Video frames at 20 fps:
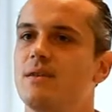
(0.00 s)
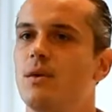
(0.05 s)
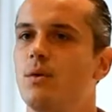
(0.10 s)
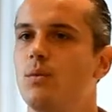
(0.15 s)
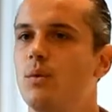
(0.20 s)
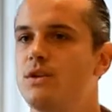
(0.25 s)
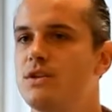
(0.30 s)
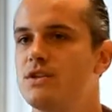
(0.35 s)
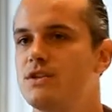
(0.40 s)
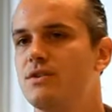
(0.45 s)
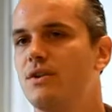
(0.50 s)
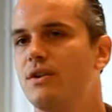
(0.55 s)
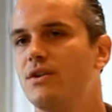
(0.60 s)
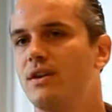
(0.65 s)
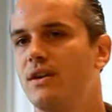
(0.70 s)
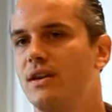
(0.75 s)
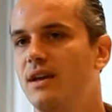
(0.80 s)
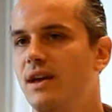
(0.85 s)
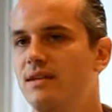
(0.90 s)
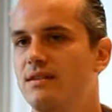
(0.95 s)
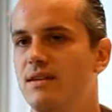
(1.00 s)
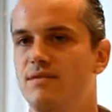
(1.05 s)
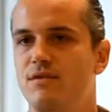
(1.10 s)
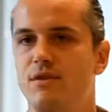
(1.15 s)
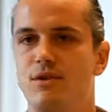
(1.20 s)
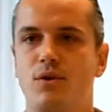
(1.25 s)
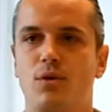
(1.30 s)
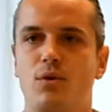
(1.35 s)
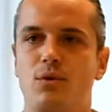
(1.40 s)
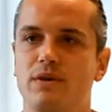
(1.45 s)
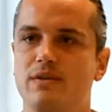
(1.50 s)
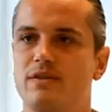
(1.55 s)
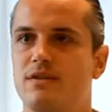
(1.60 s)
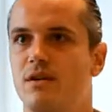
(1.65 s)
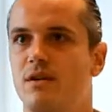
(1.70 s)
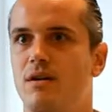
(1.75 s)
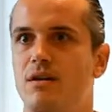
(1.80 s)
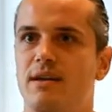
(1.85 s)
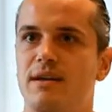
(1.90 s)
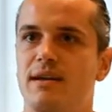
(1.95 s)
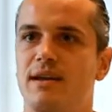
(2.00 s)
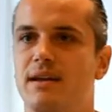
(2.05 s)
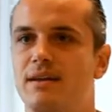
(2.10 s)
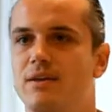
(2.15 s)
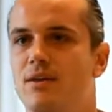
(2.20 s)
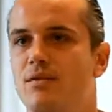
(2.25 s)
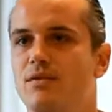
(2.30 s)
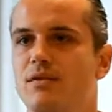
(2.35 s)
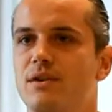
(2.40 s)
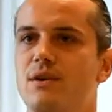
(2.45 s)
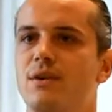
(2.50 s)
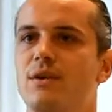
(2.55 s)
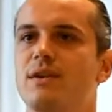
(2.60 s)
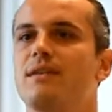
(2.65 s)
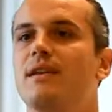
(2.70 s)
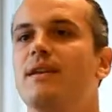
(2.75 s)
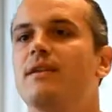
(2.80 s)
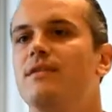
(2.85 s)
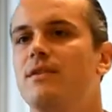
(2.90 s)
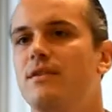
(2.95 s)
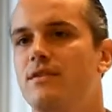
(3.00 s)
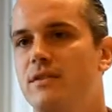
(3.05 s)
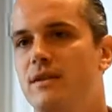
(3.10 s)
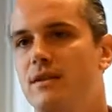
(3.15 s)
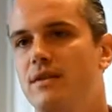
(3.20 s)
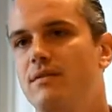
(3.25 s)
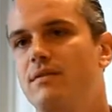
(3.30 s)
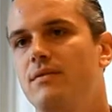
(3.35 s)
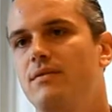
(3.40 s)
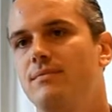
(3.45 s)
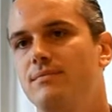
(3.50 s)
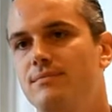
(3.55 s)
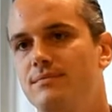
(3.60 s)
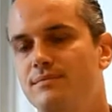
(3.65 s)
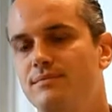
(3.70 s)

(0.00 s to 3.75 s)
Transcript: which is not the case if you go installing and configuring things yourself. Yeah,